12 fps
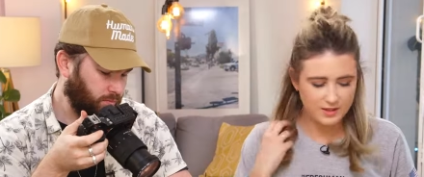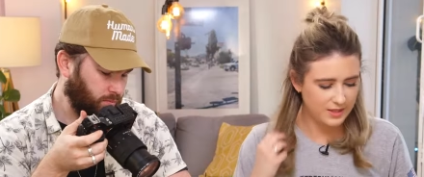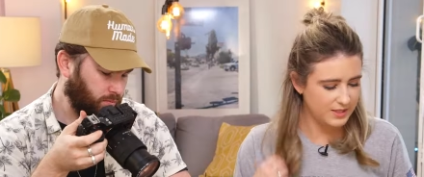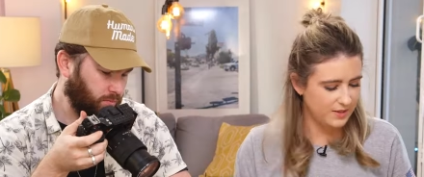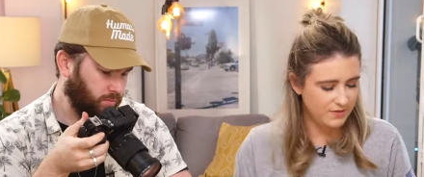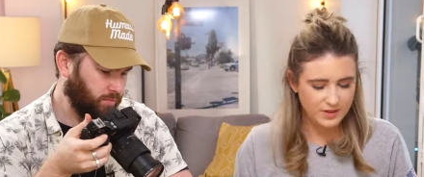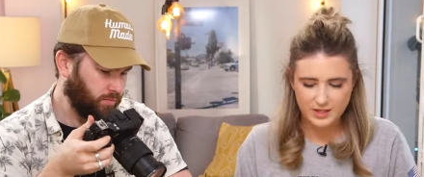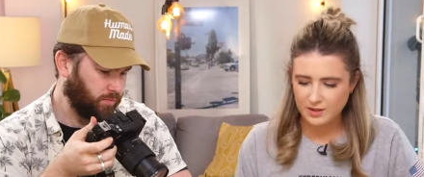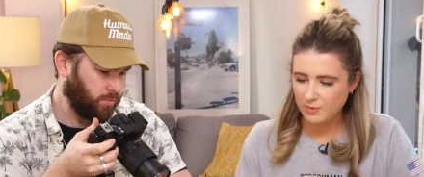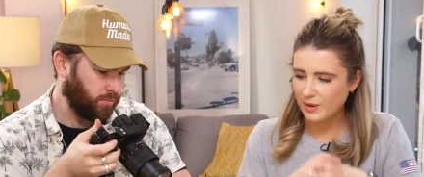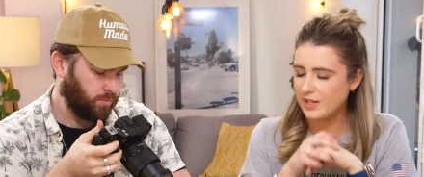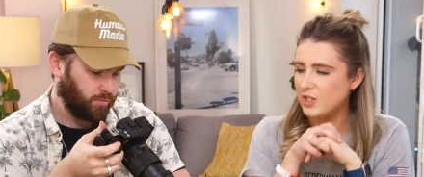Speaker 1: Isn't it funny
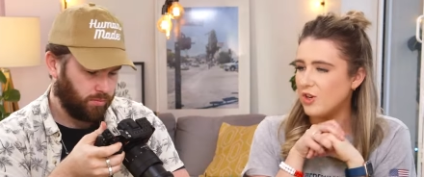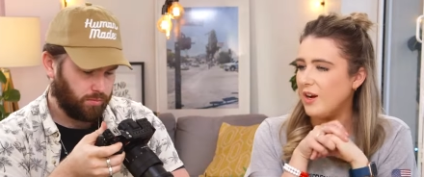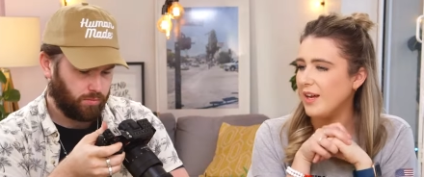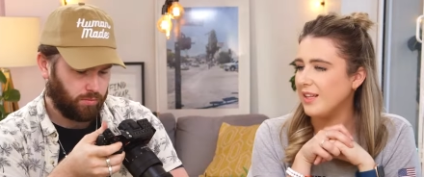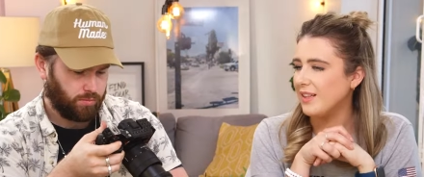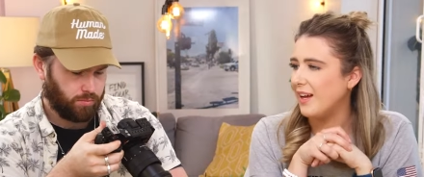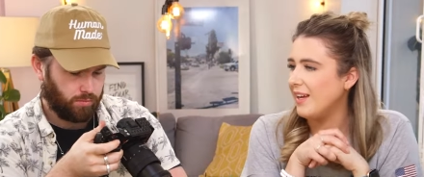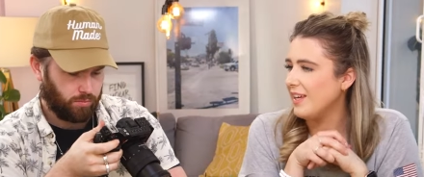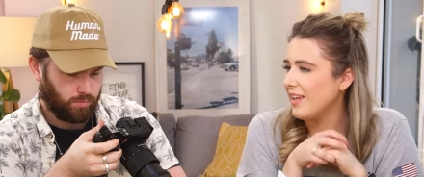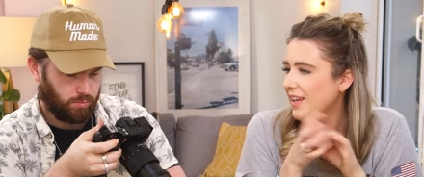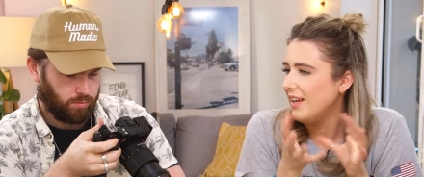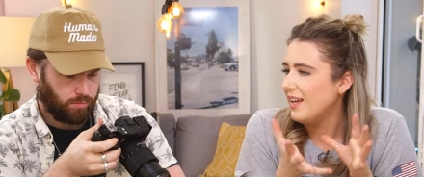that we're trying
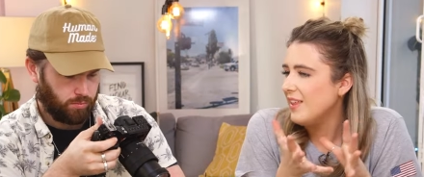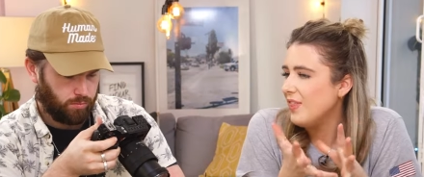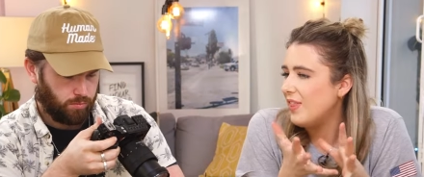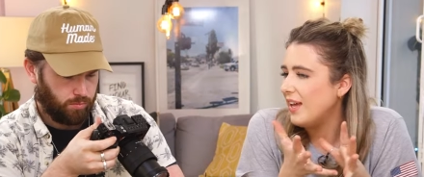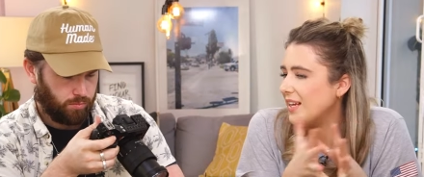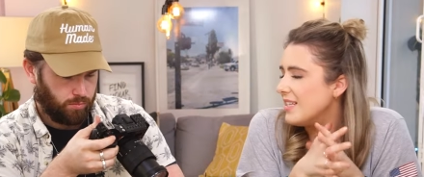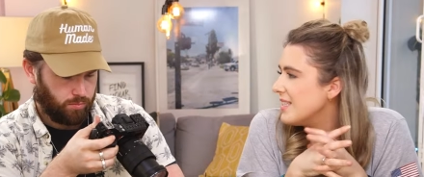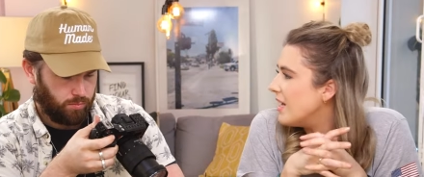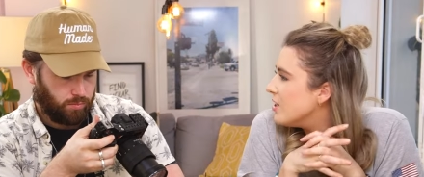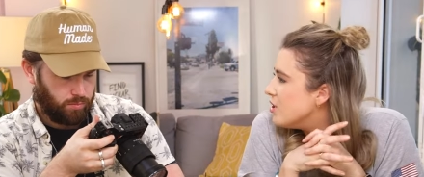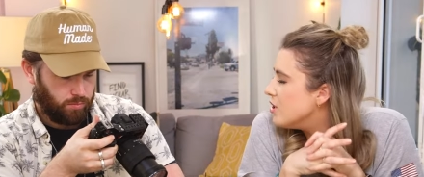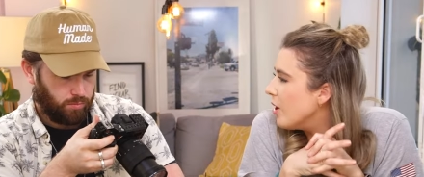like things that
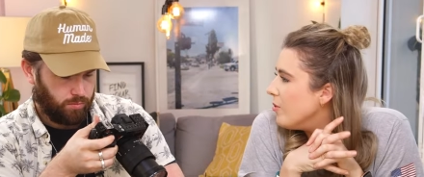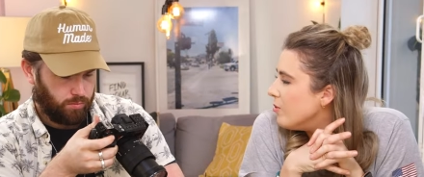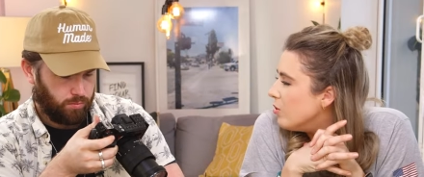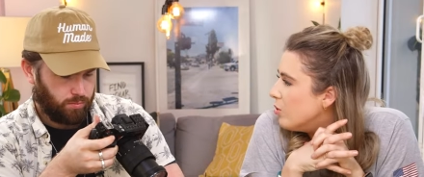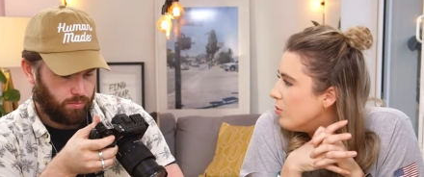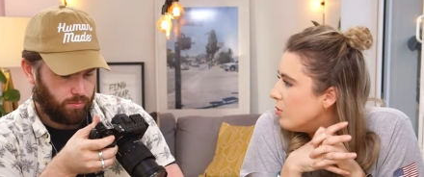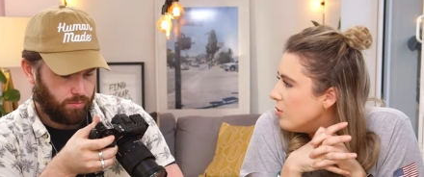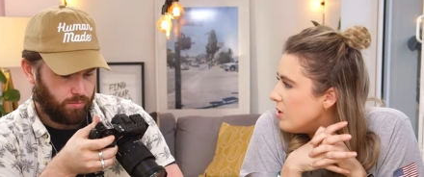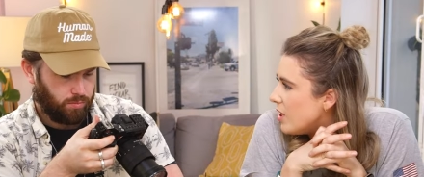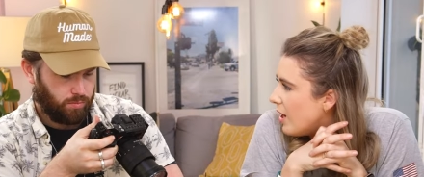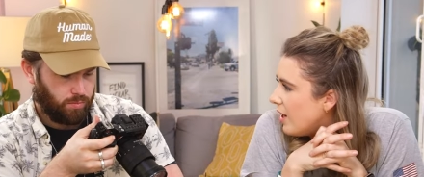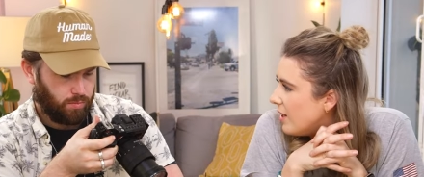are so normal
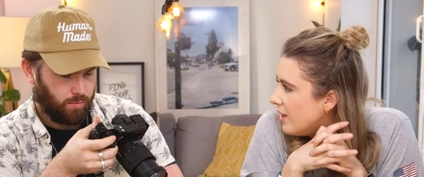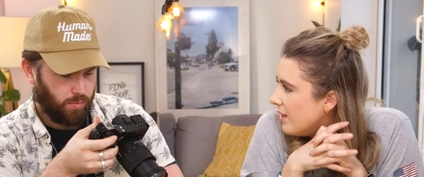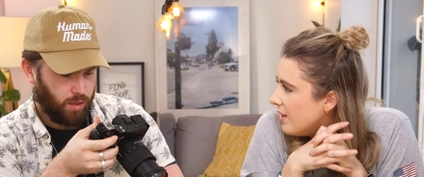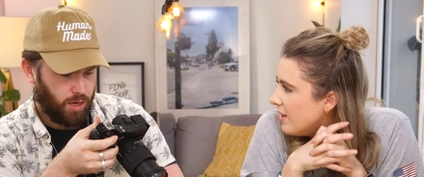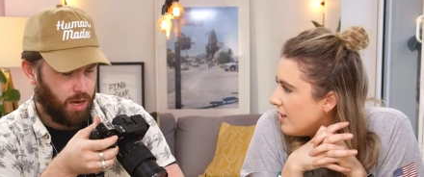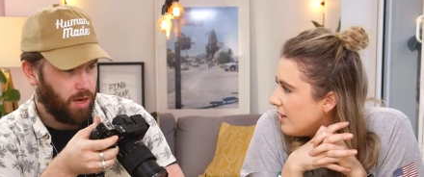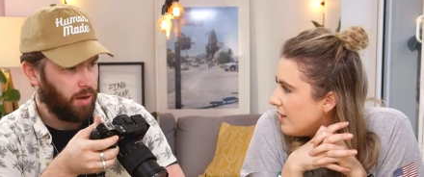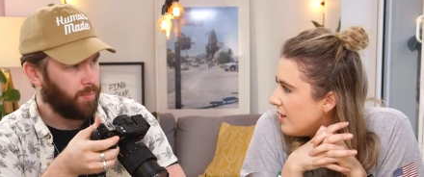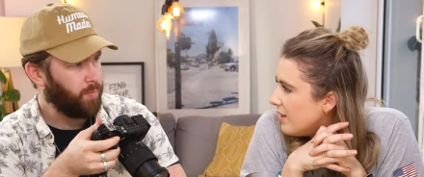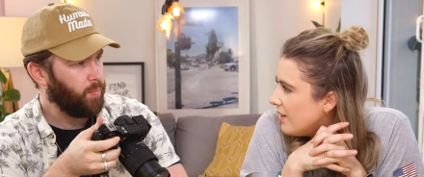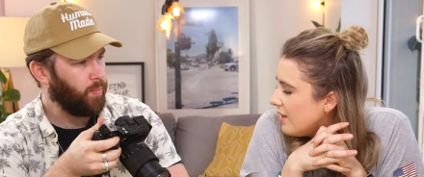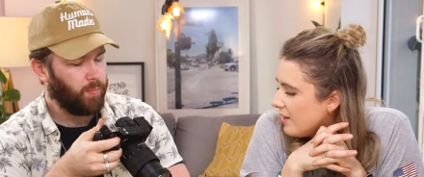to her? Yeah.
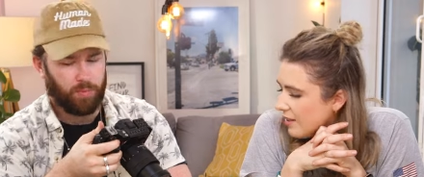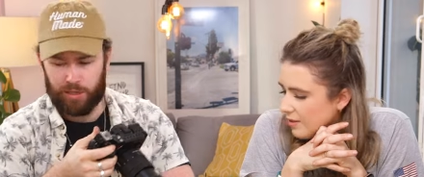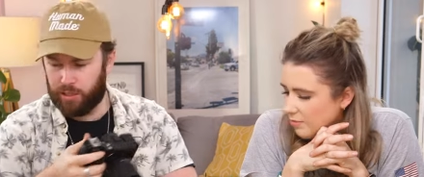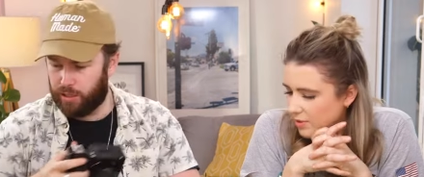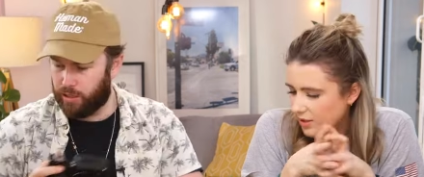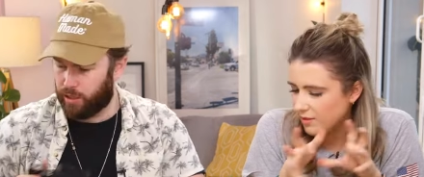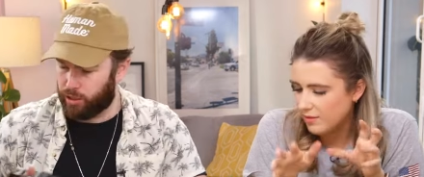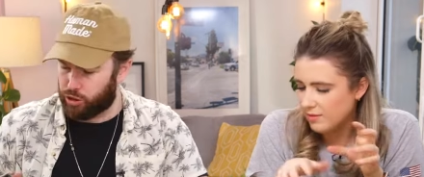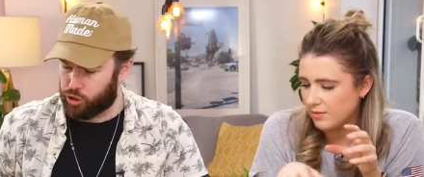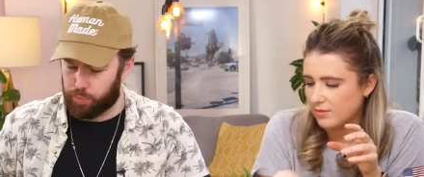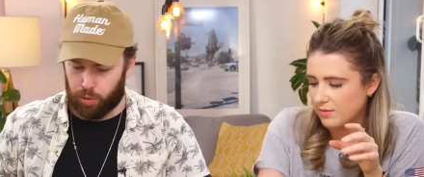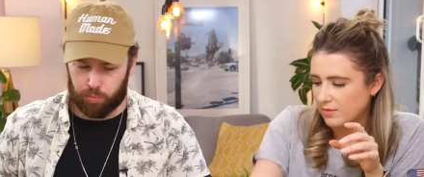But that
Speaker 2: you
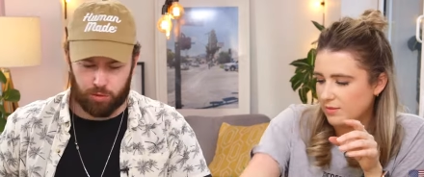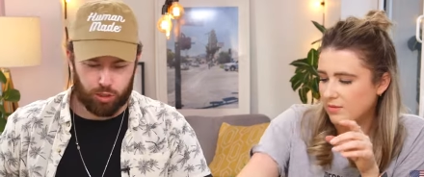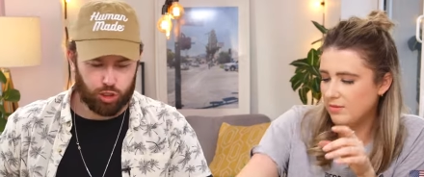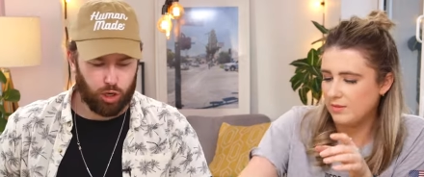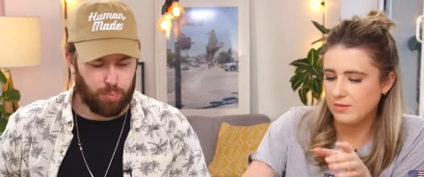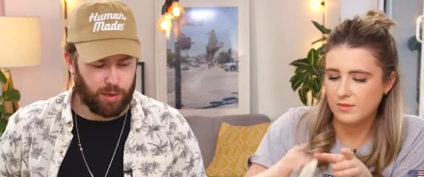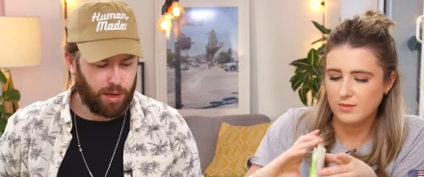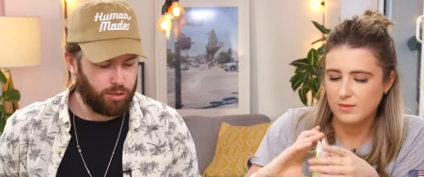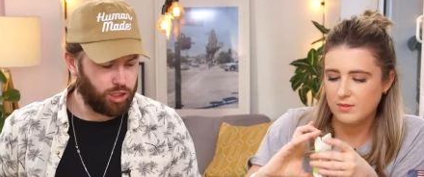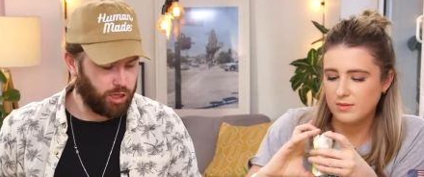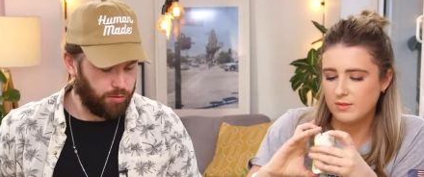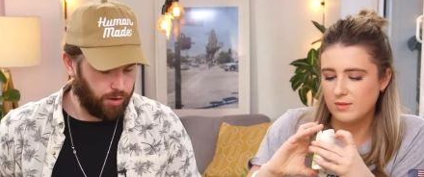just pop to the shop in
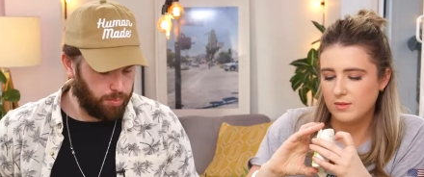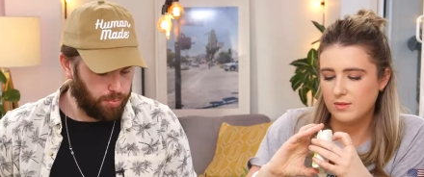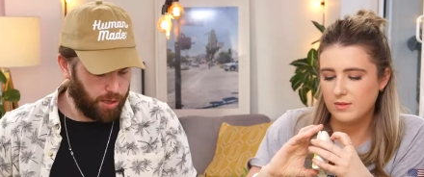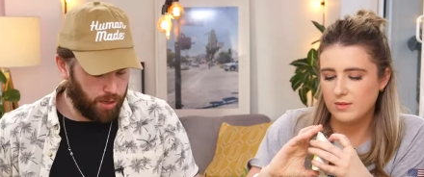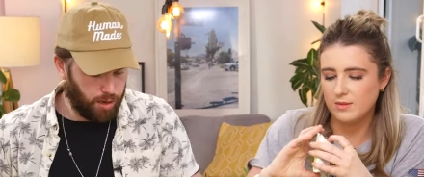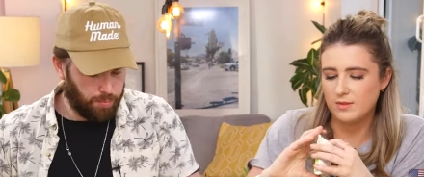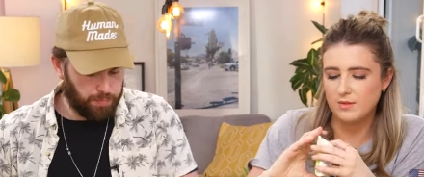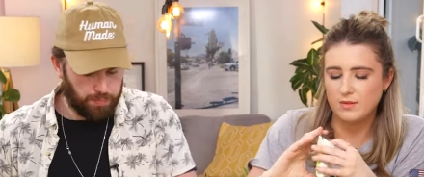Algeria and pick up.